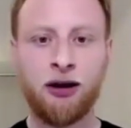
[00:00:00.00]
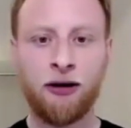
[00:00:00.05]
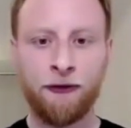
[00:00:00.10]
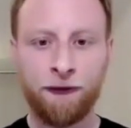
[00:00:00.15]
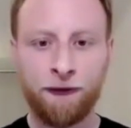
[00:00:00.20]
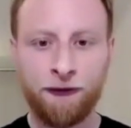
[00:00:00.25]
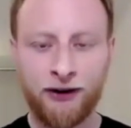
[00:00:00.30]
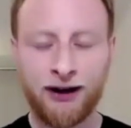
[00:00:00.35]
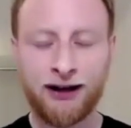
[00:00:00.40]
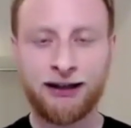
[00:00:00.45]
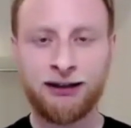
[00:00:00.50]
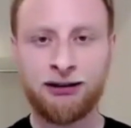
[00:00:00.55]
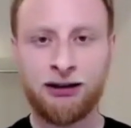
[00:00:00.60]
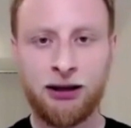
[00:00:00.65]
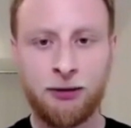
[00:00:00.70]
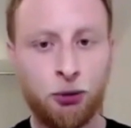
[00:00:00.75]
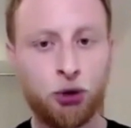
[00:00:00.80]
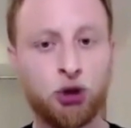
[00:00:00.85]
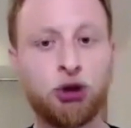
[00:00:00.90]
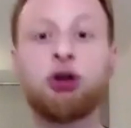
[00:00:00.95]
find the
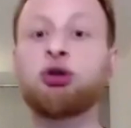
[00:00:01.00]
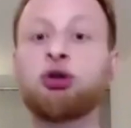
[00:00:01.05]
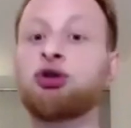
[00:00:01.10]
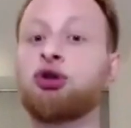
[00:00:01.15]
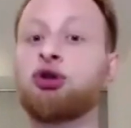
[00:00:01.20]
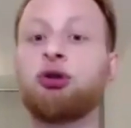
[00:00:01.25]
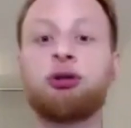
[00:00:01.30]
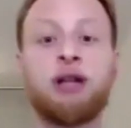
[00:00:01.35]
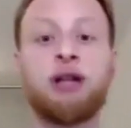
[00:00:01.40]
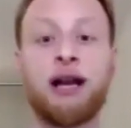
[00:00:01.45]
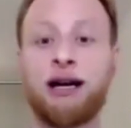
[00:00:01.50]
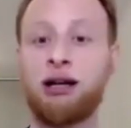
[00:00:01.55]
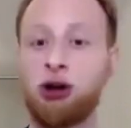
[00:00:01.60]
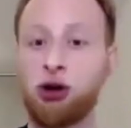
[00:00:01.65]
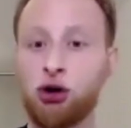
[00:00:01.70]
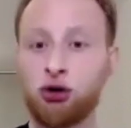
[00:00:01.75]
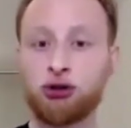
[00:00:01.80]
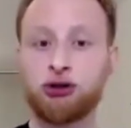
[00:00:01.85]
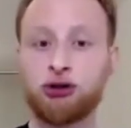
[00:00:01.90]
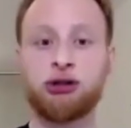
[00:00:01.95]
body control that I
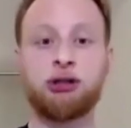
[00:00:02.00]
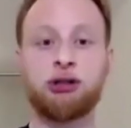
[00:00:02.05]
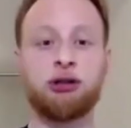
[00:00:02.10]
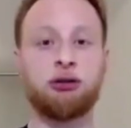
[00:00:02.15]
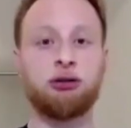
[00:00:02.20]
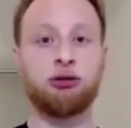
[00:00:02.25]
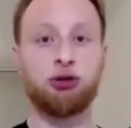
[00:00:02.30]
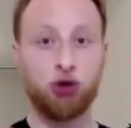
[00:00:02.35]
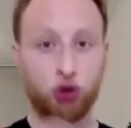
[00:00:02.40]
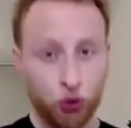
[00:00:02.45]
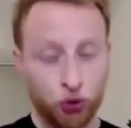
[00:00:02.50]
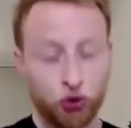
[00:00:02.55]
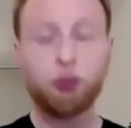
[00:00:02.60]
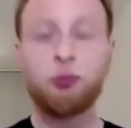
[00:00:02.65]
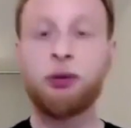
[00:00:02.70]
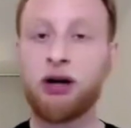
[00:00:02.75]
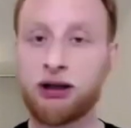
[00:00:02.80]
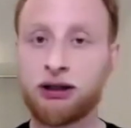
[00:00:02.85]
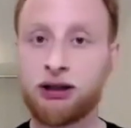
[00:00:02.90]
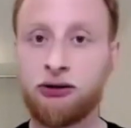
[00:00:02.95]
lost due to
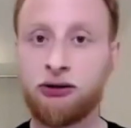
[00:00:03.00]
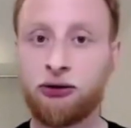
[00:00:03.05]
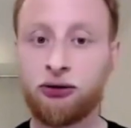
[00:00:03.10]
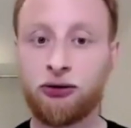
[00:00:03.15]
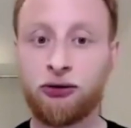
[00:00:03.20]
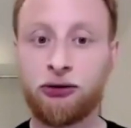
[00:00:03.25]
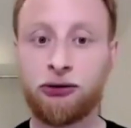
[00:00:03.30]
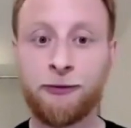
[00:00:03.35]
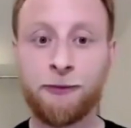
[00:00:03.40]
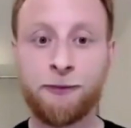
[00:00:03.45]
Parkinson's.